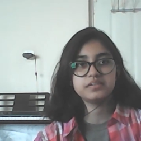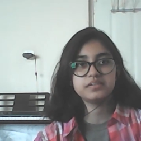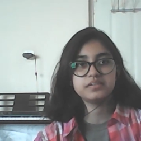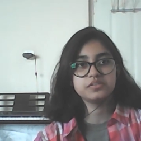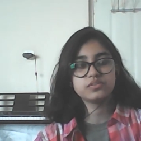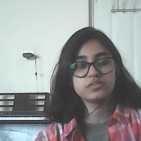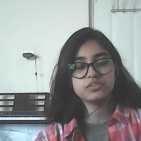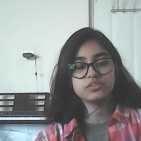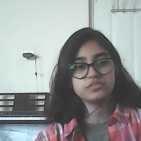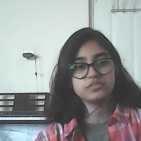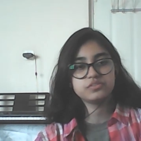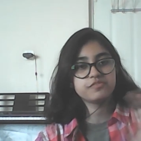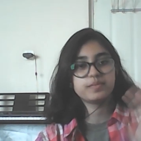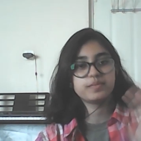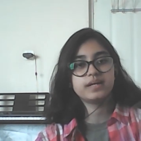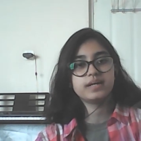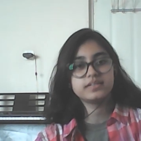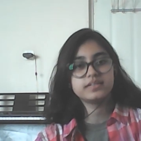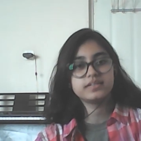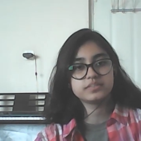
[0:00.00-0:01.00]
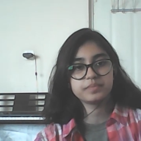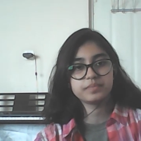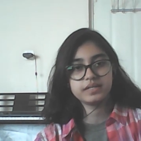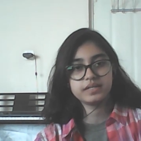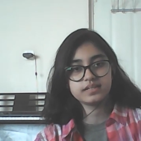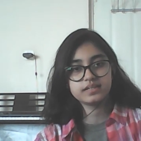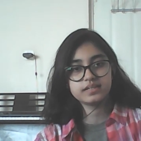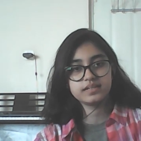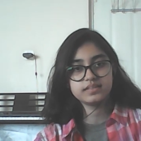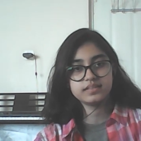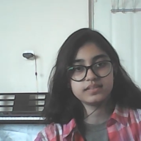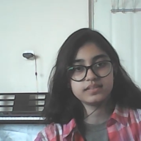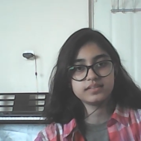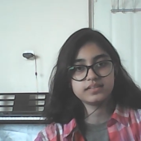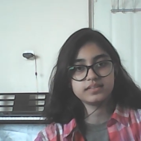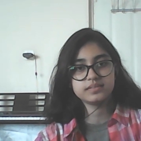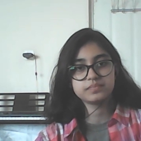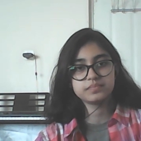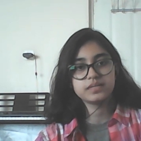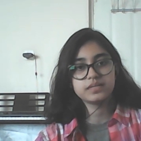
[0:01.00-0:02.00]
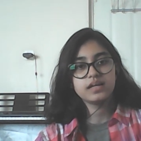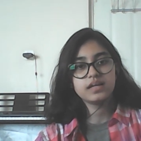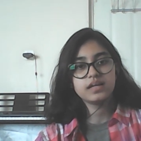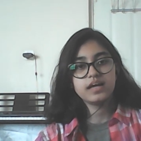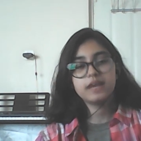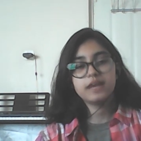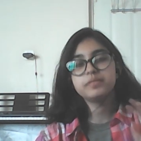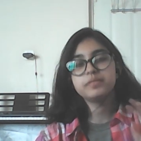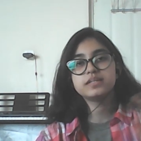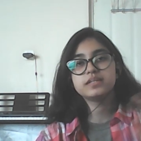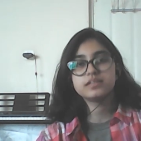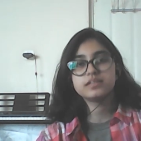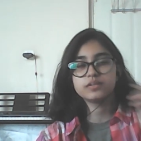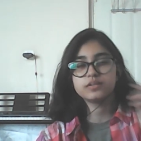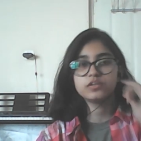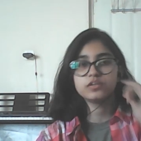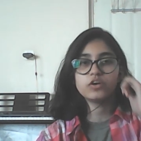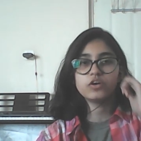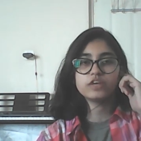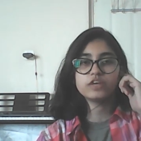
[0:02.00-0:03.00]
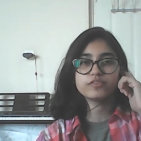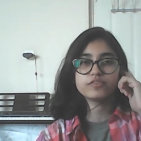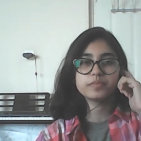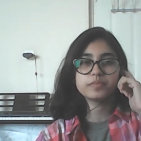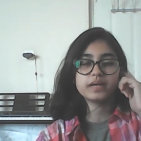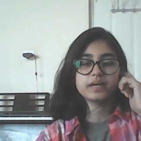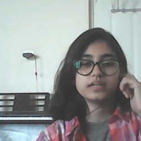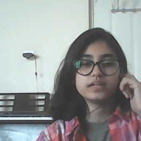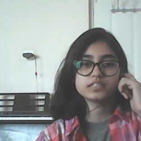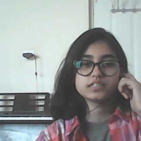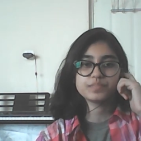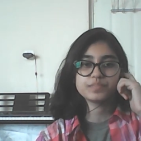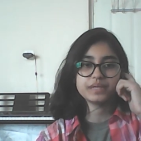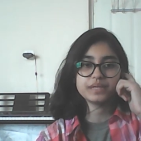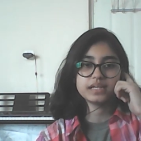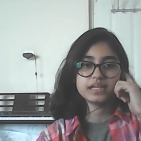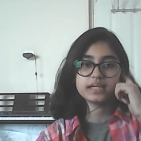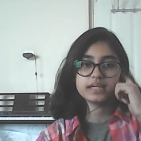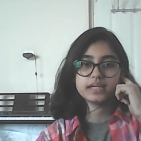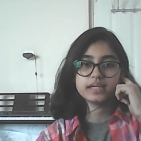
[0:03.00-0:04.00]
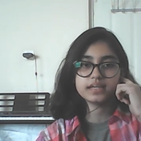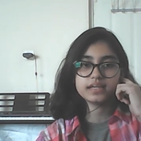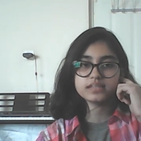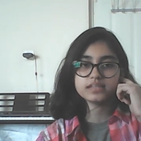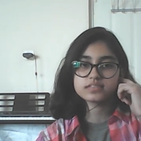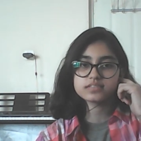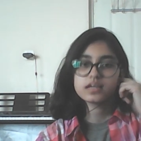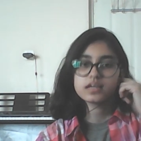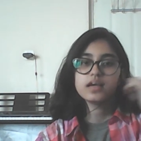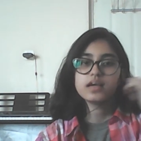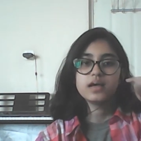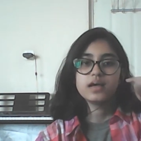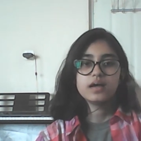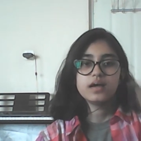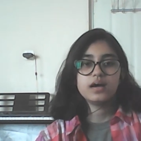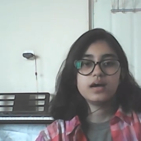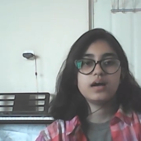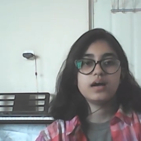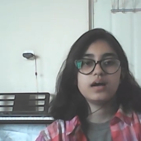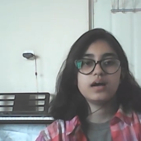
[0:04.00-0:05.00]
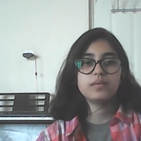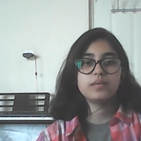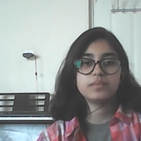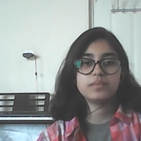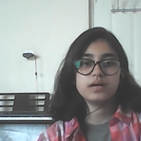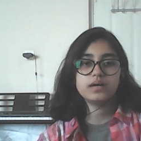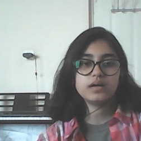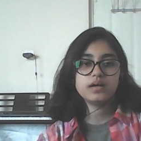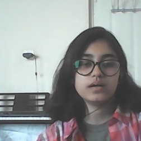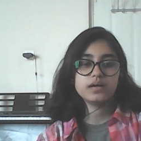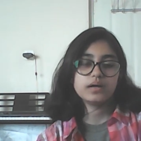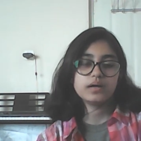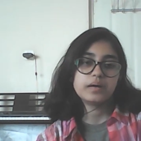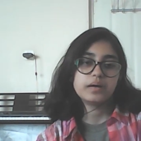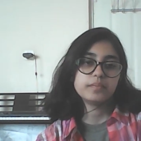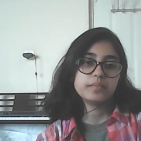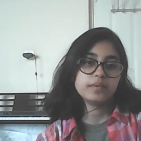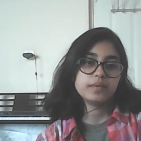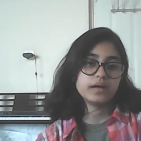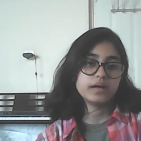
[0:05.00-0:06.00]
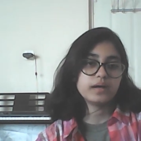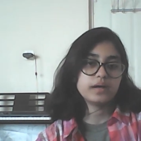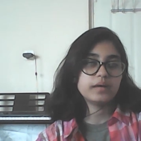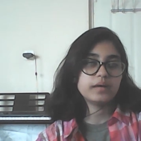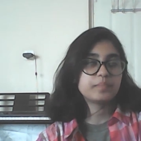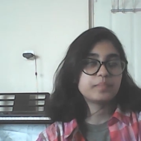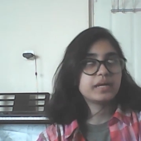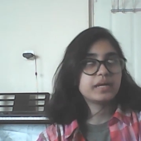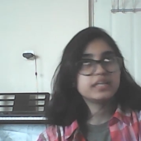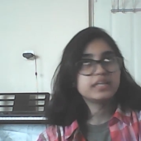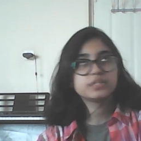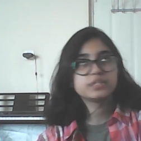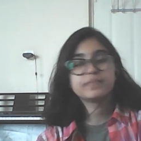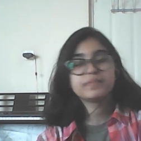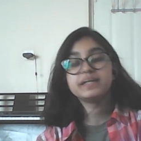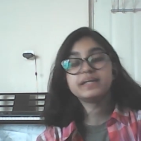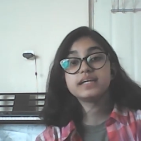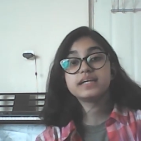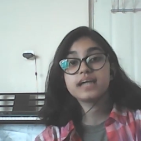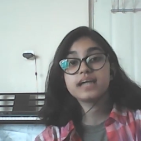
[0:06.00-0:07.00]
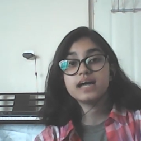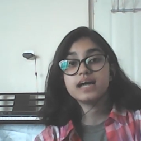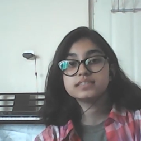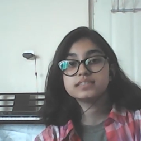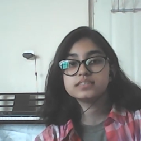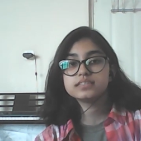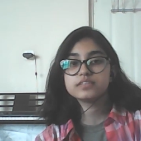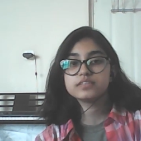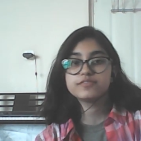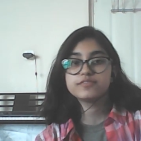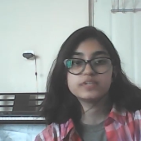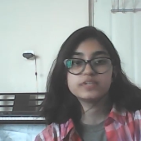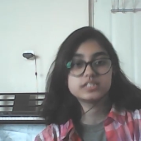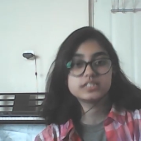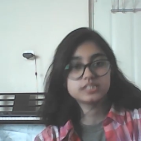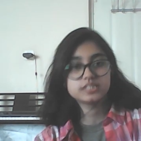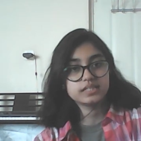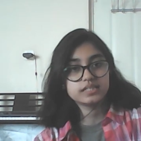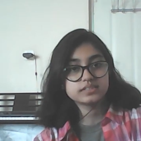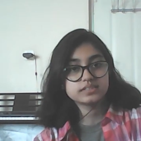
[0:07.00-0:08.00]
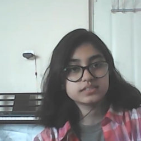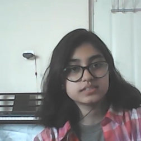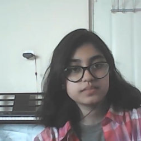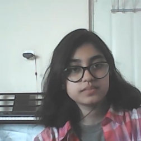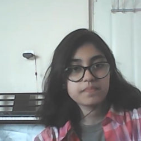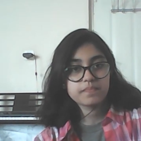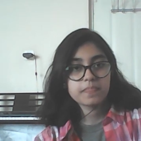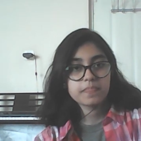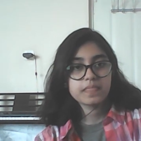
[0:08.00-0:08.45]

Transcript: you know you've participated in the. I mean, not for participating, I guess. Uh, uh, participating as in the first test